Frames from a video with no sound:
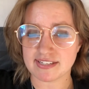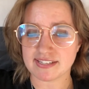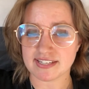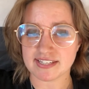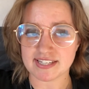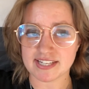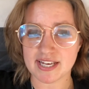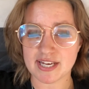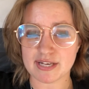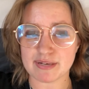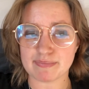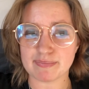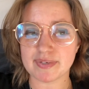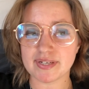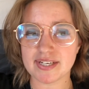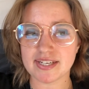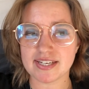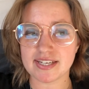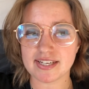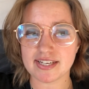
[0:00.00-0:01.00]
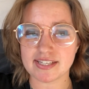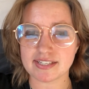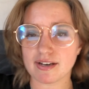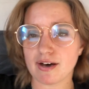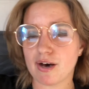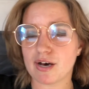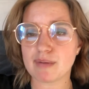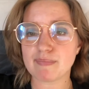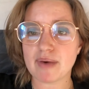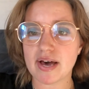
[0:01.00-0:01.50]
as them is
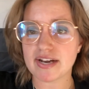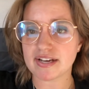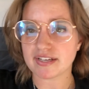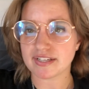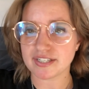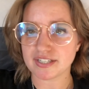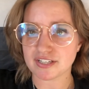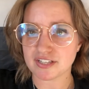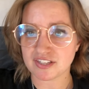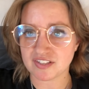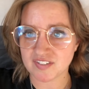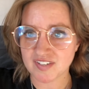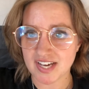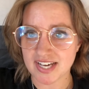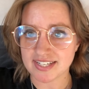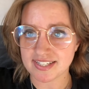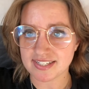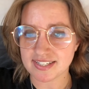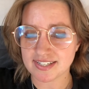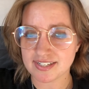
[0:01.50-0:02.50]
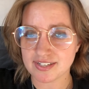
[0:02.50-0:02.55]
automatically a threat.